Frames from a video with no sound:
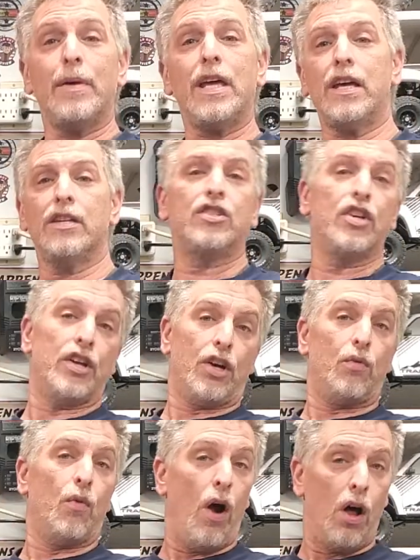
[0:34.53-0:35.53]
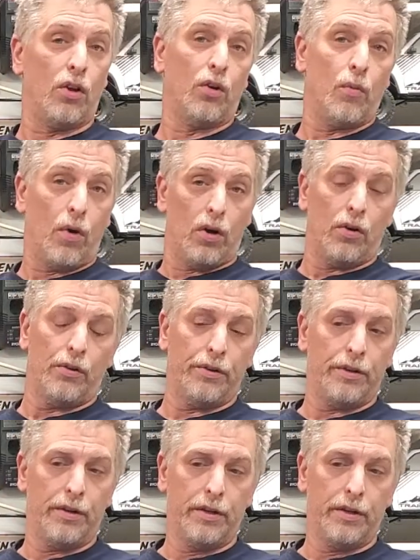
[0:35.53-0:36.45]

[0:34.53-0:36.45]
me into the crawler world,